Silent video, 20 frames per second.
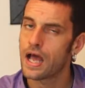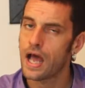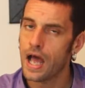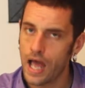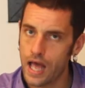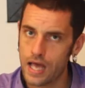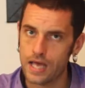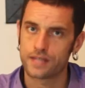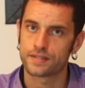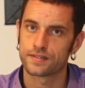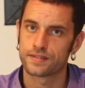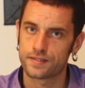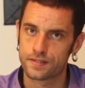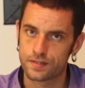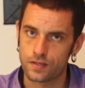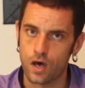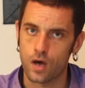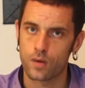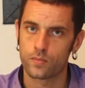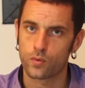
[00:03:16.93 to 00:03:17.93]
and
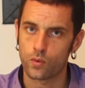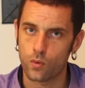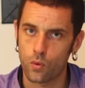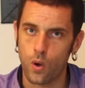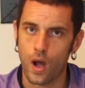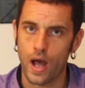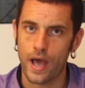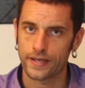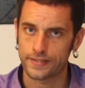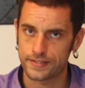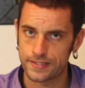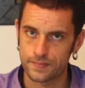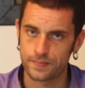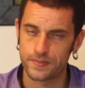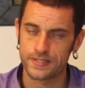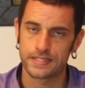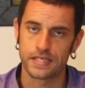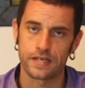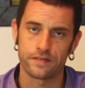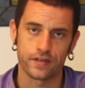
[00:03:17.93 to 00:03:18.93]
some quite
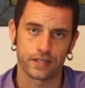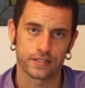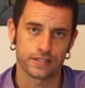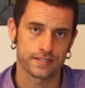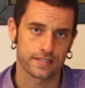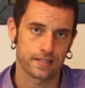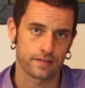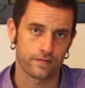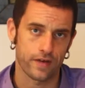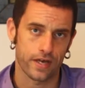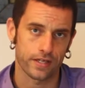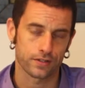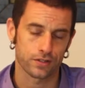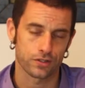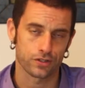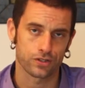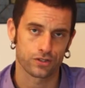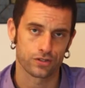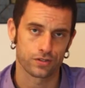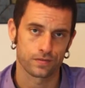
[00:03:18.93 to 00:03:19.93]
specific
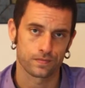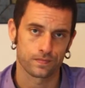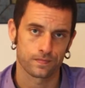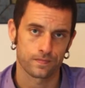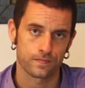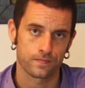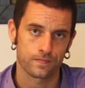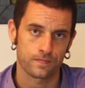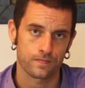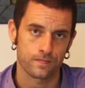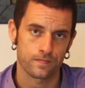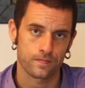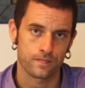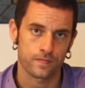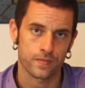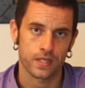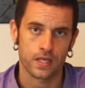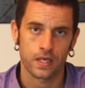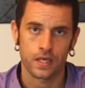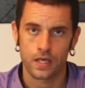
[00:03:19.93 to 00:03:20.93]
disadvantage.
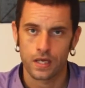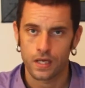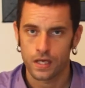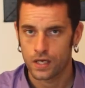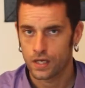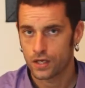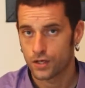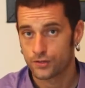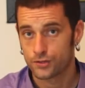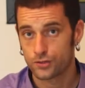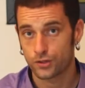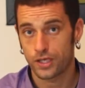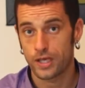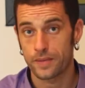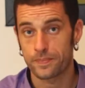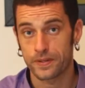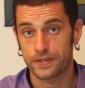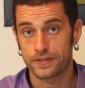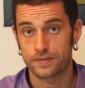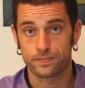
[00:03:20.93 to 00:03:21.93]
To
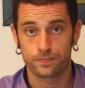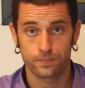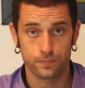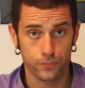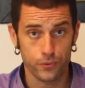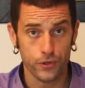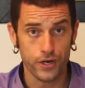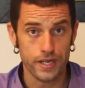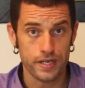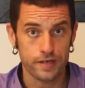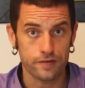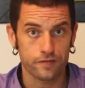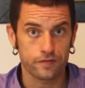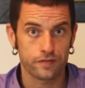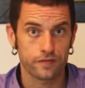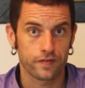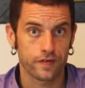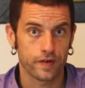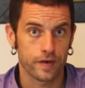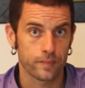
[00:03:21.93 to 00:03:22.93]
keep it
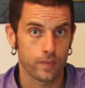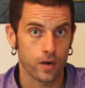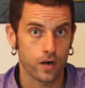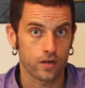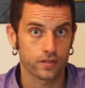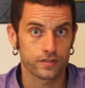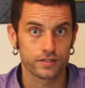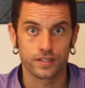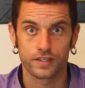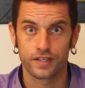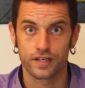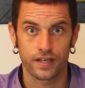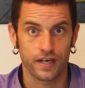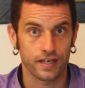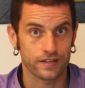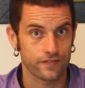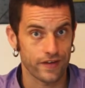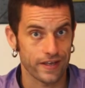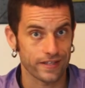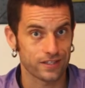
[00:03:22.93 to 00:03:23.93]
brief, among the
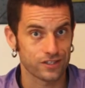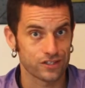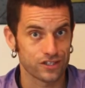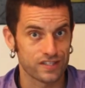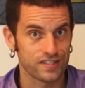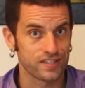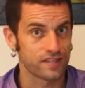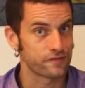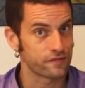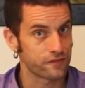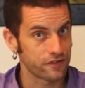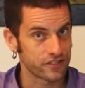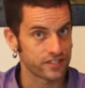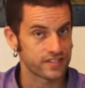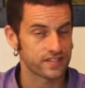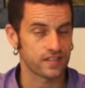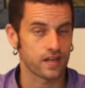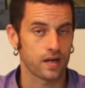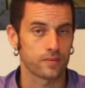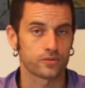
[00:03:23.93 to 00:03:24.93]
advantages that
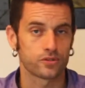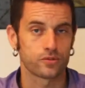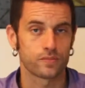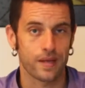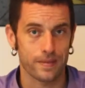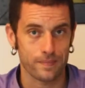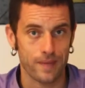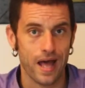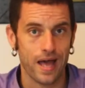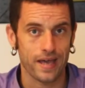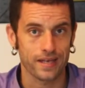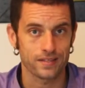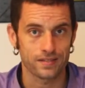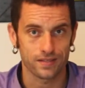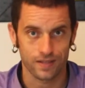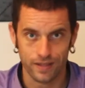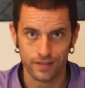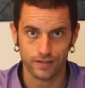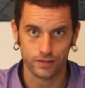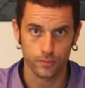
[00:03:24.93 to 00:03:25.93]
first come to my mind,
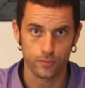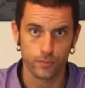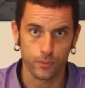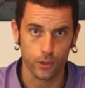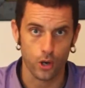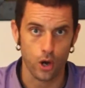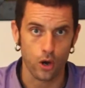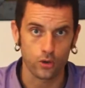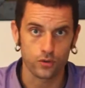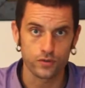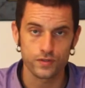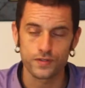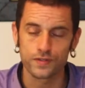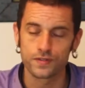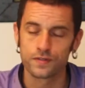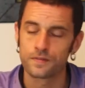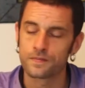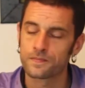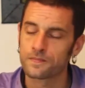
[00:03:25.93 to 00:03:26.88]
the pros,